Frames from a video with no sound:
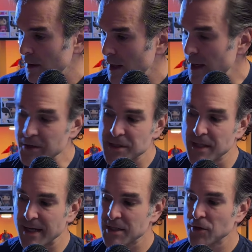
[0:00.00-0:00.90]
Now, this is the
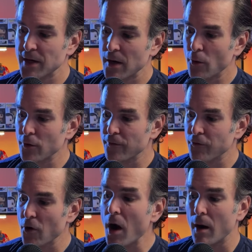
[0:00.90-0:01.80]
next suit that I ordered
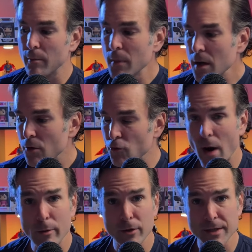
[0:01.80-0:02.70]
from
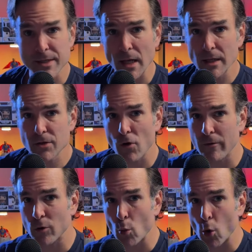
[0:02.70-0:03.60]
Robert Gonzalez,
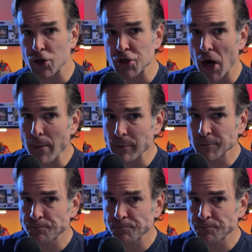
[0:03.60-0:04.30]
Robert Workshop